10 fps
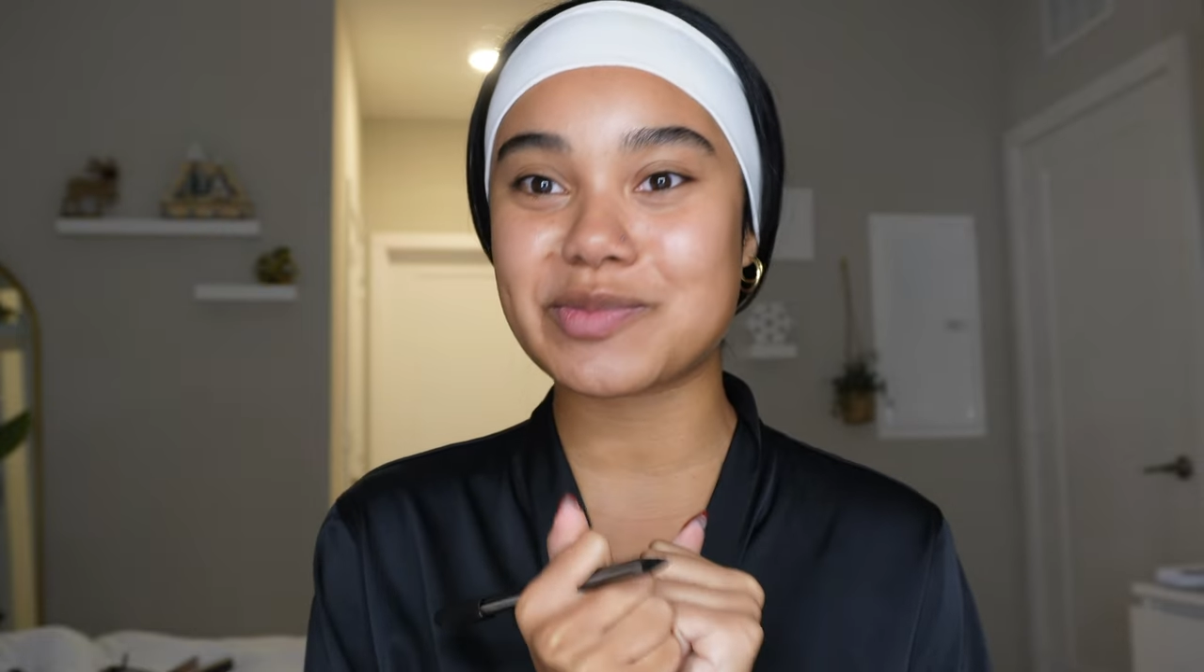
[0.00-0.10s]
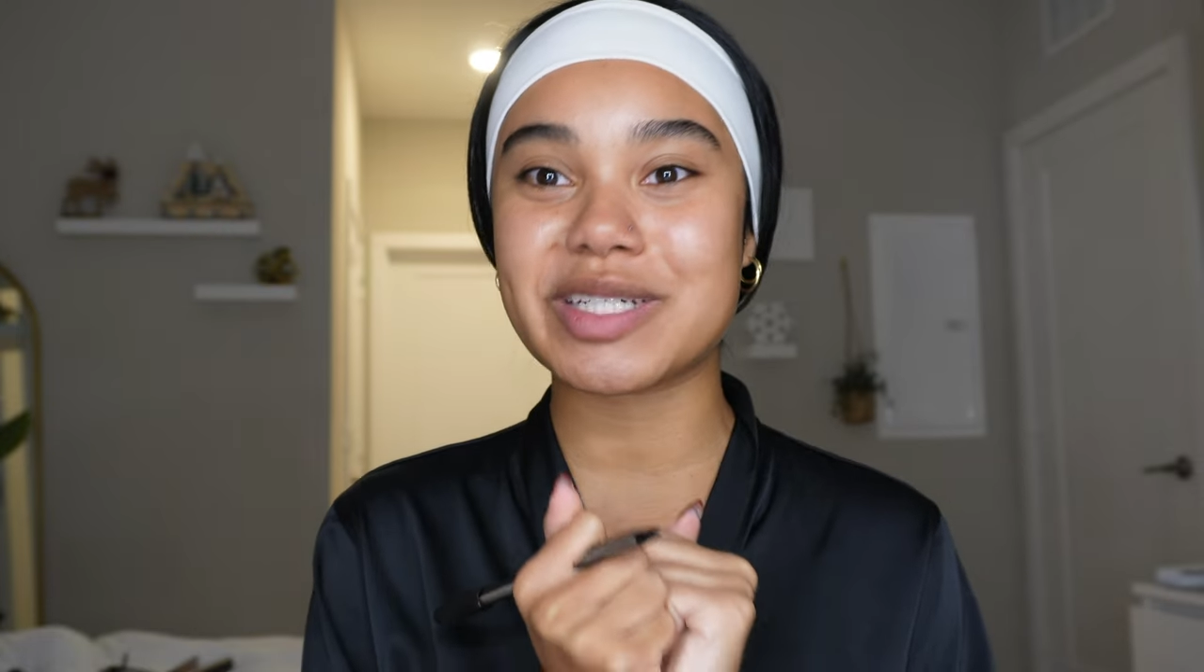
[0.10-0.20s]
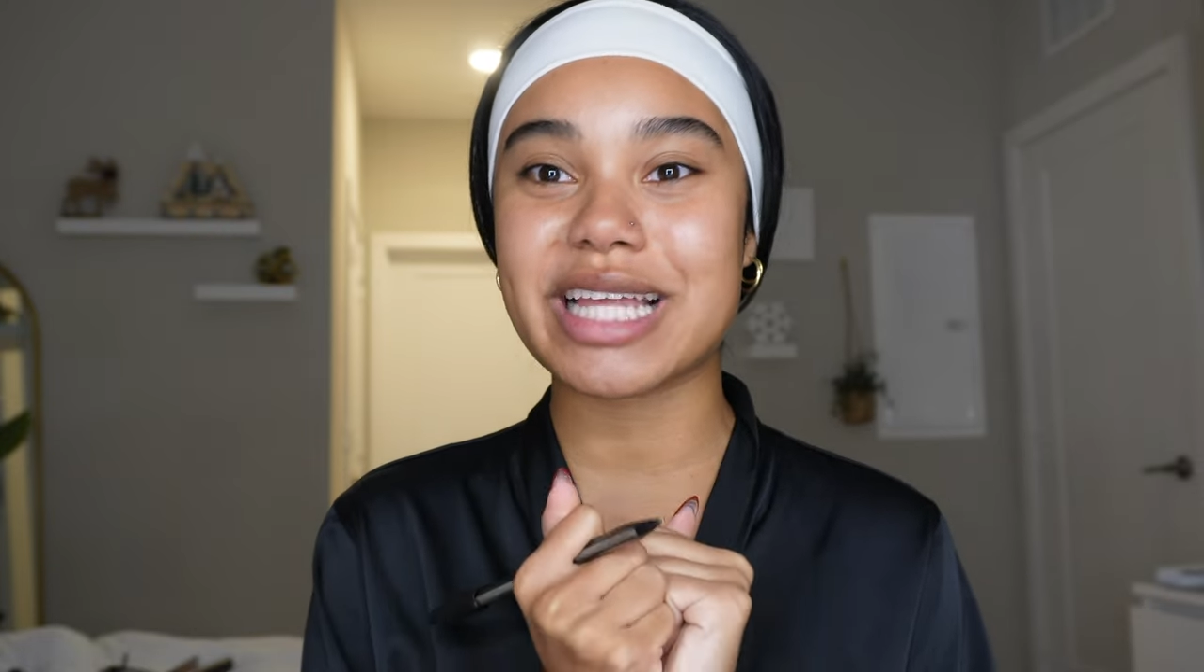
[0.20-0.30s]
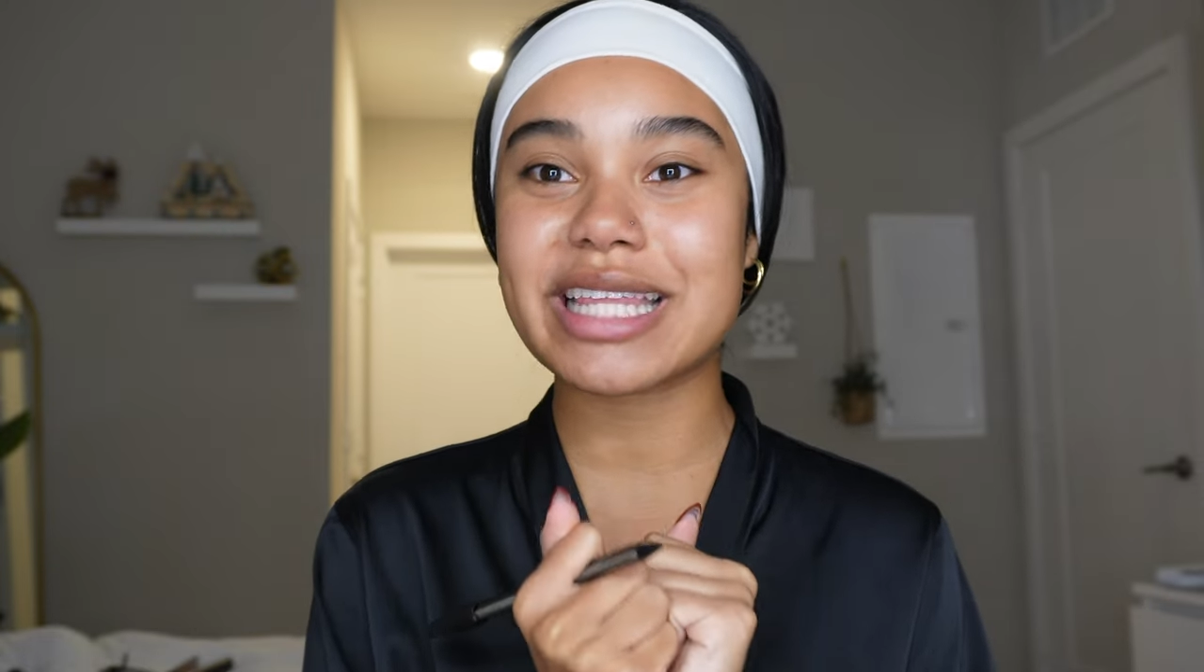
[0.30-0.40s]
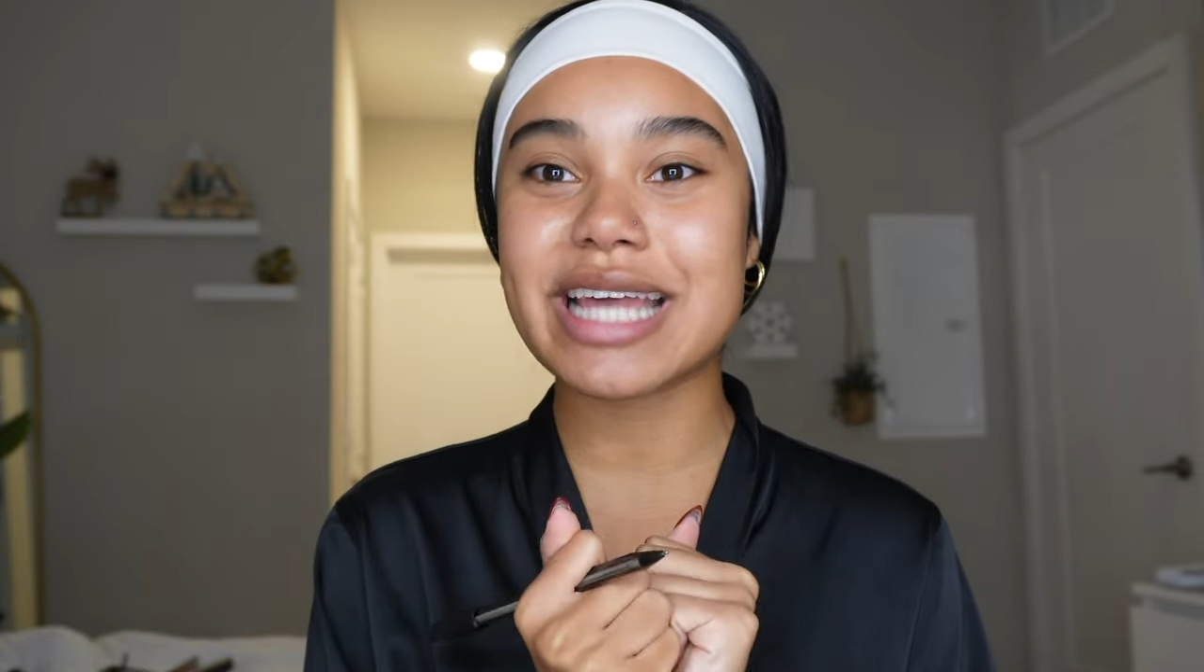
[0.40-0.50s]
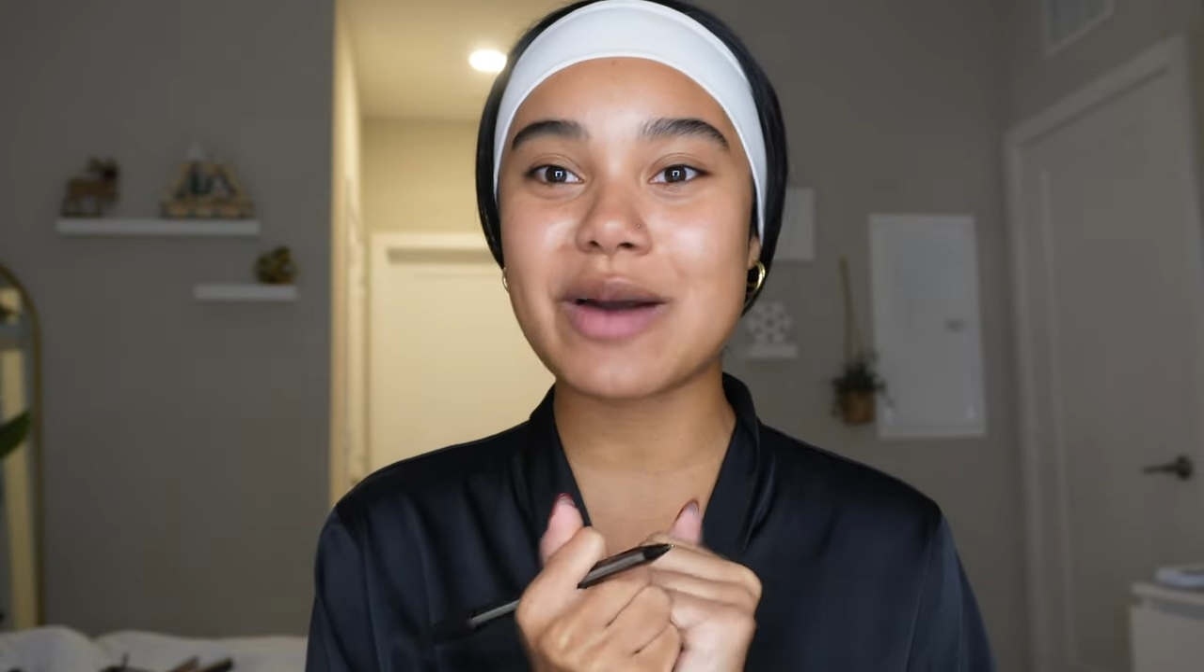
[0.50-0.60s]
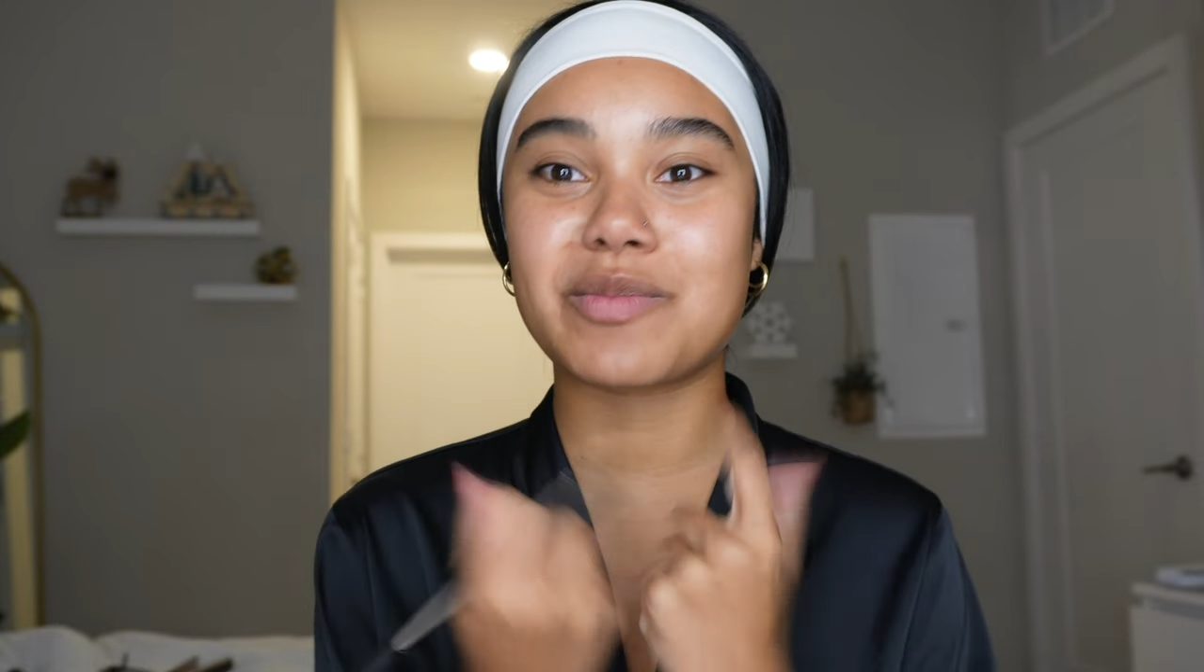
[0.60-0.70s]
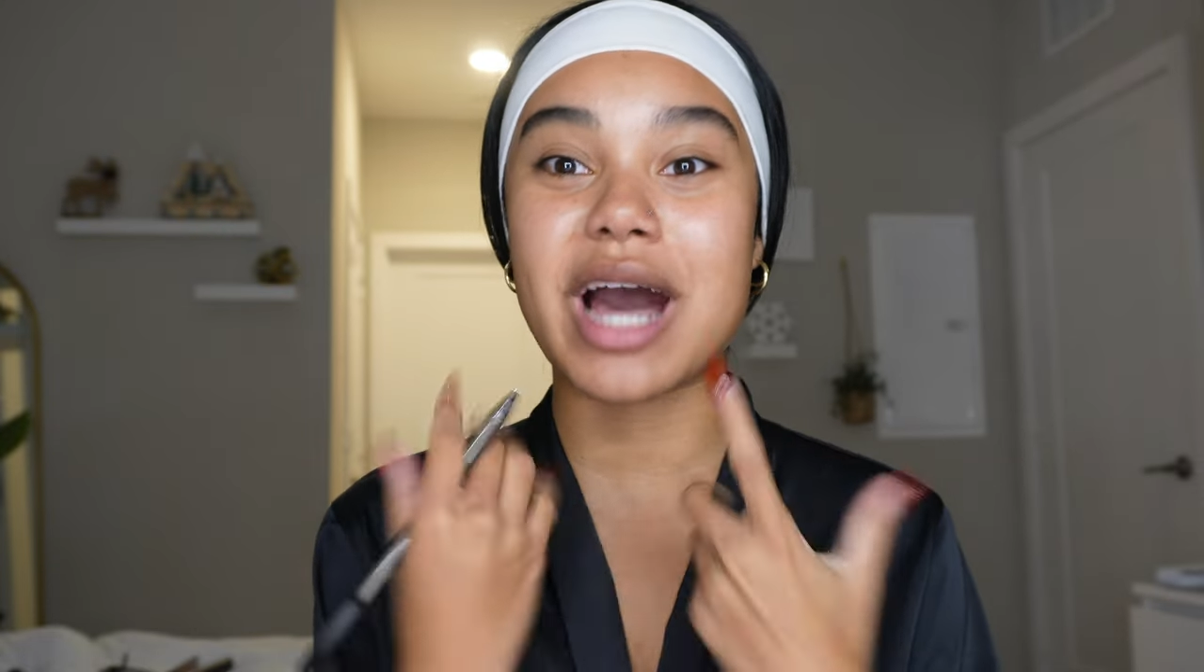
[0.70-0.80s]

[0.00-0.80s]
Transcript: to be like that,